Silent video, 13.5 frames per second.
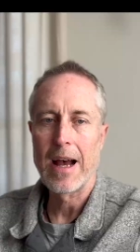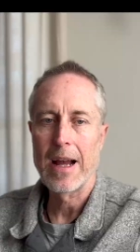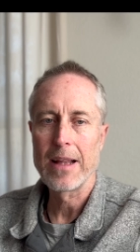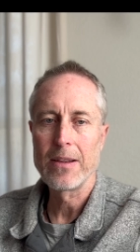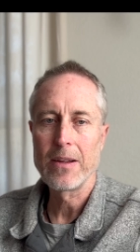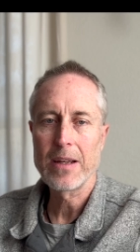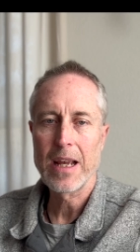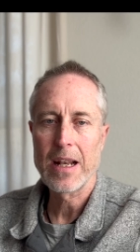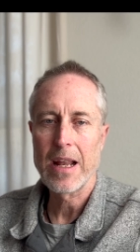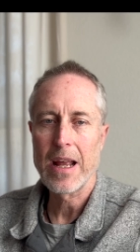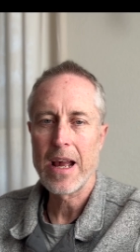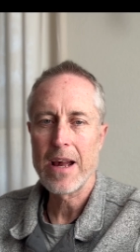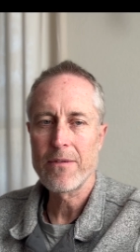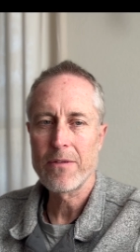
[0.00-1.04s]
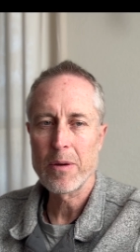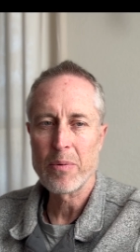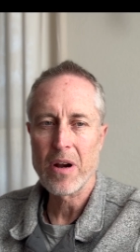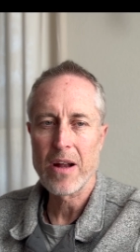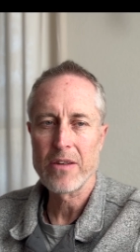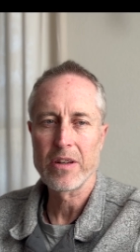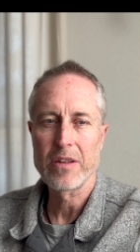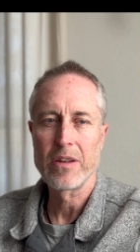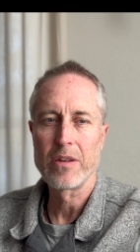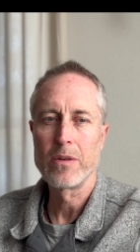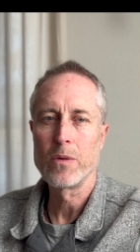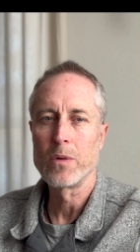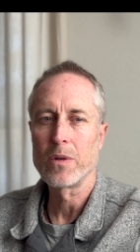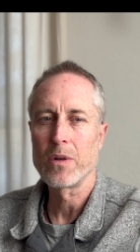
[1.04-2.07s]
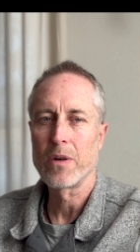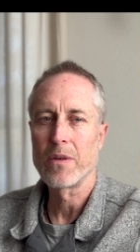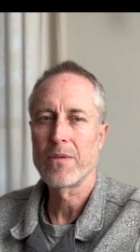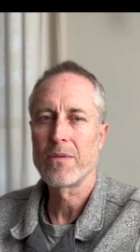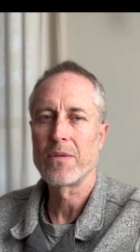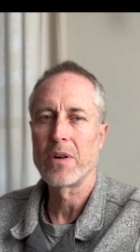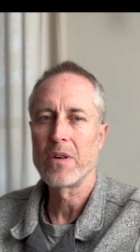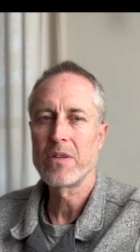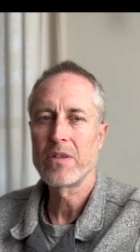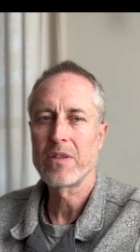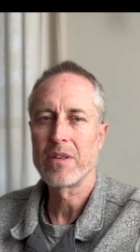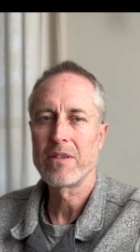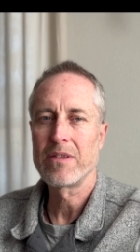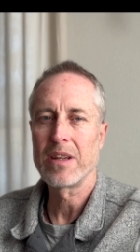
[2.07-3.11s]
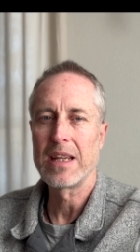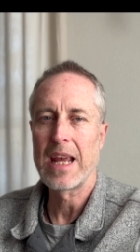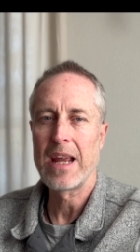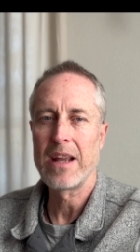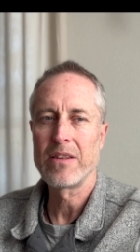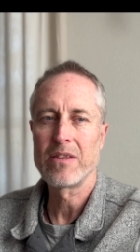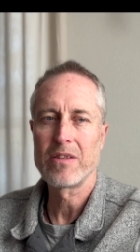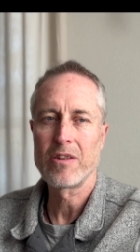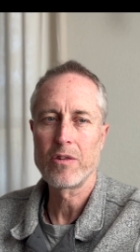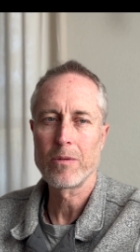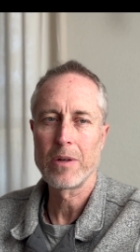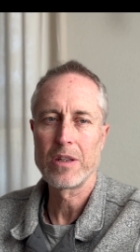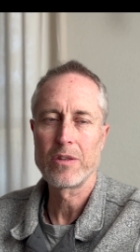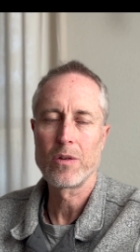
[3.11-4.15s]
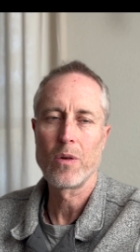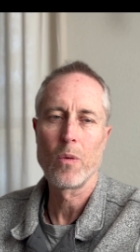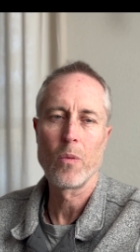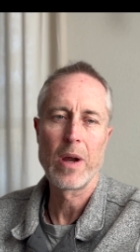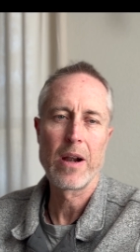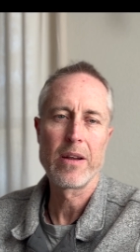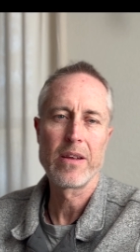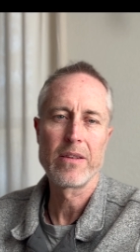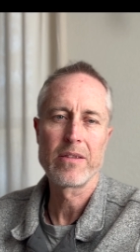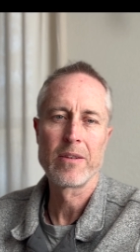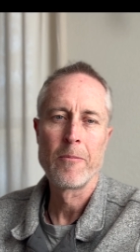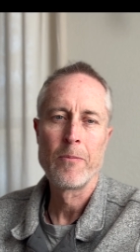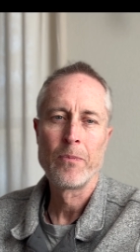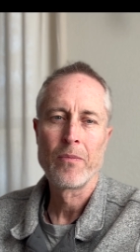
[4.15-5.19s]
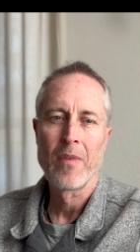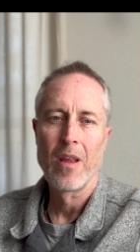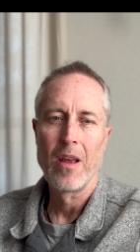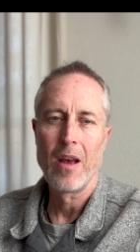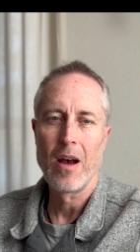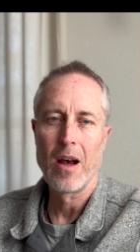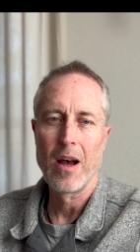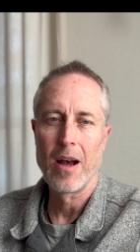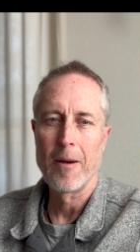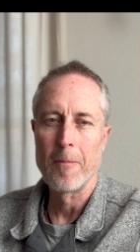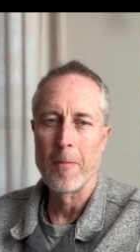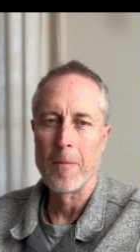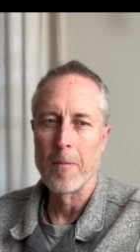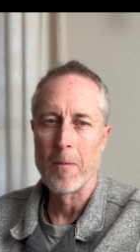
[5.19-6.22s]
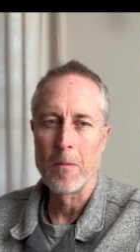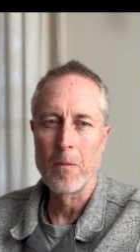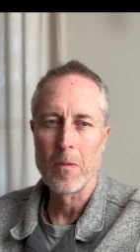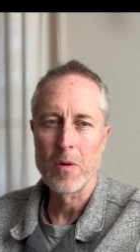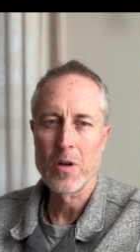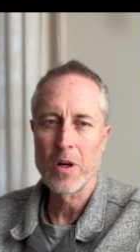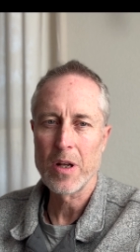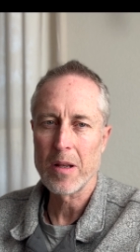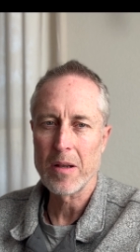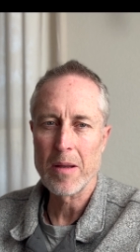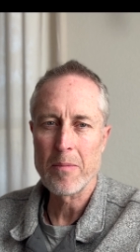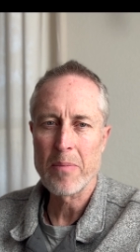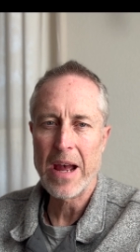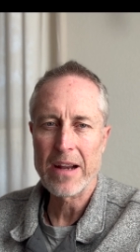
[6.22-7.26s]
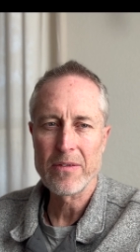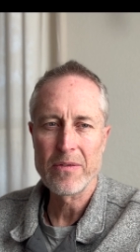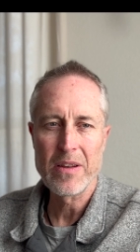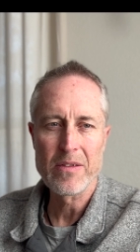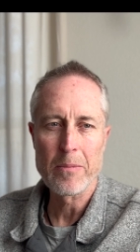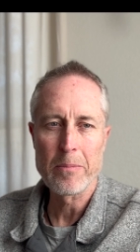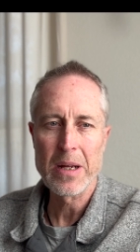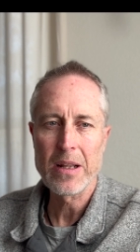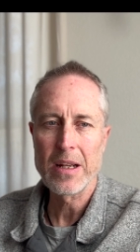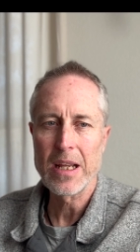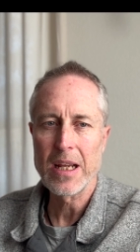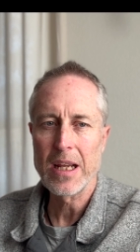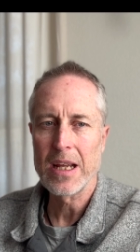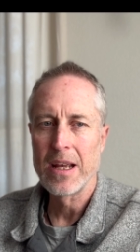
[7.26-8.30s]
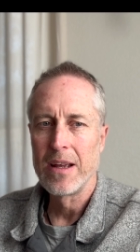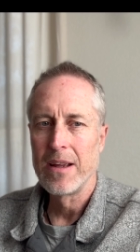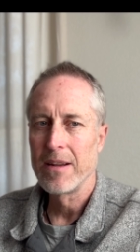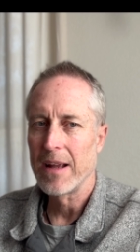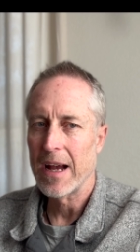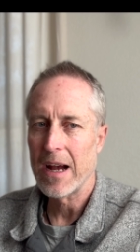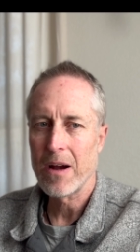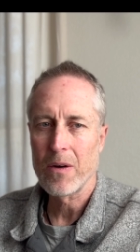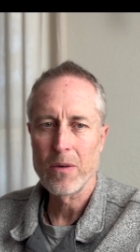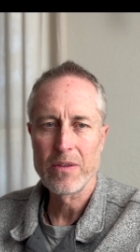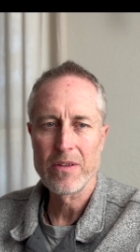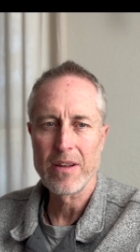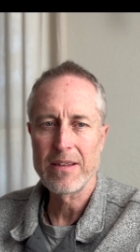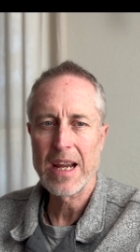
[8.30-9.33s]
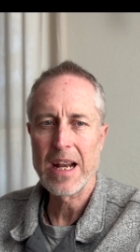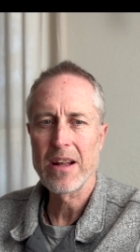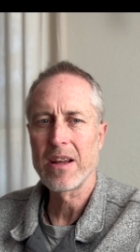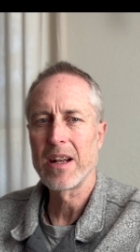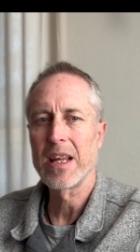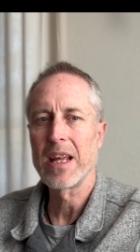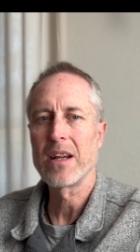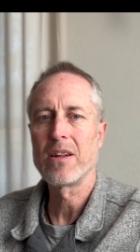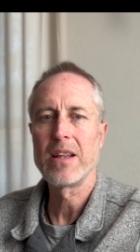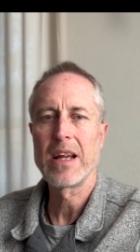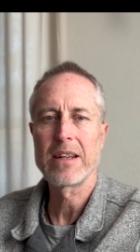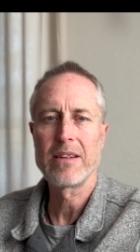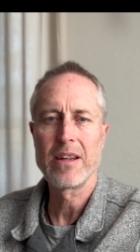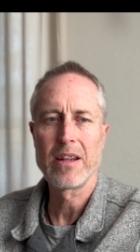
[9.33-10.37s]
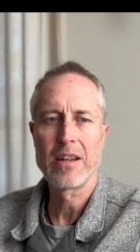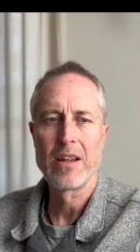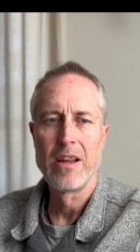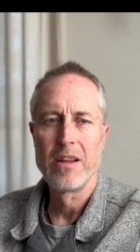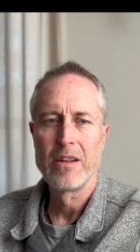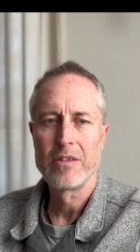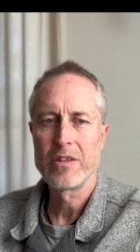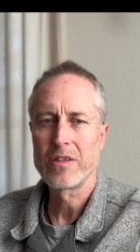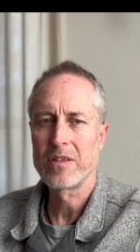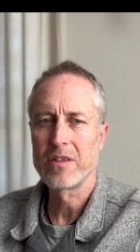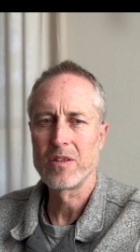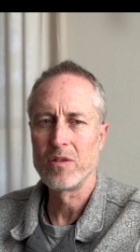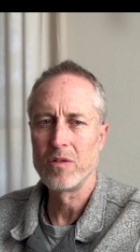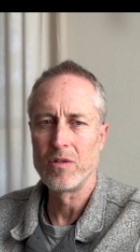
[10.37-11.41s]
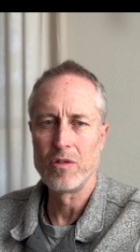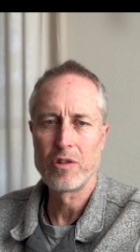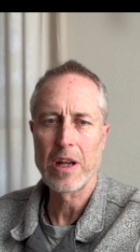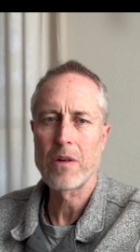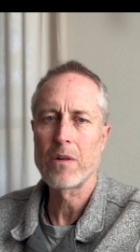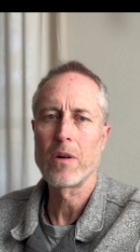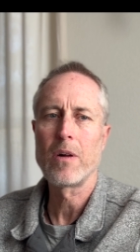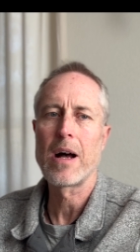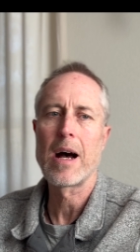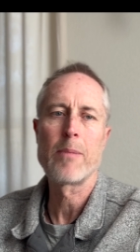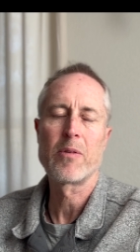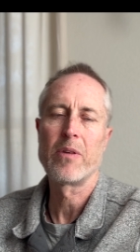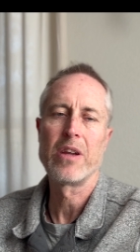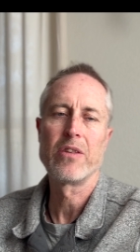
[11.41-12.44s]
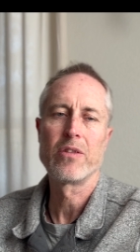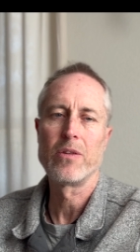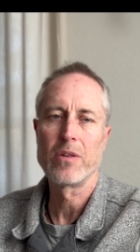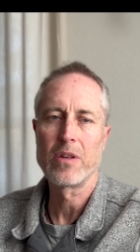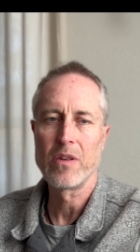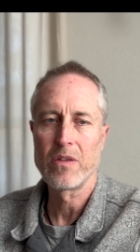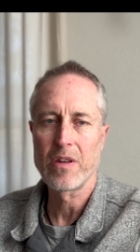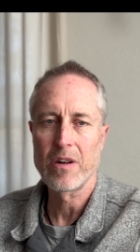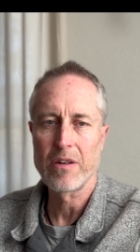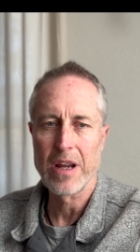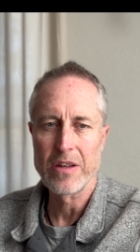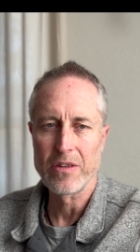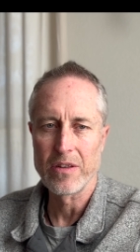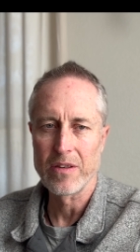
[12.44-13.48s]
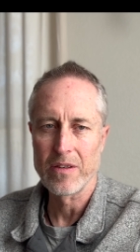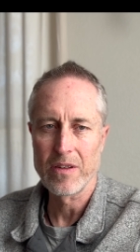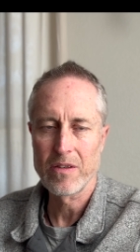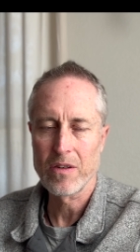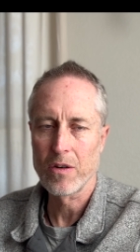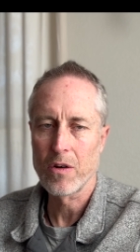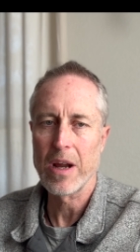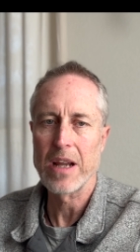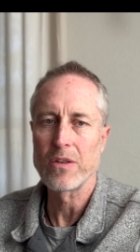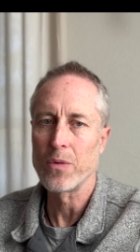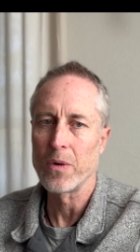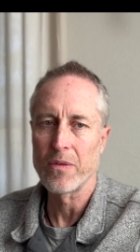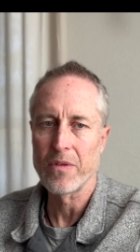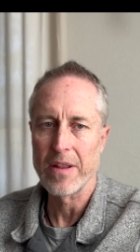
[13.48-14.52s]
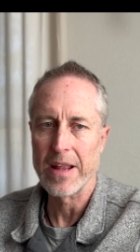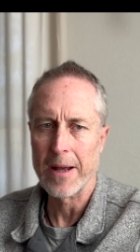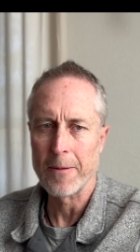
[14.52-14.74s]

I look at every project in Google Earth first to gain situational awareness. Um, could it impact feasibility? How is the data going to get collected? Just general operational considerations. It's a great tool for that.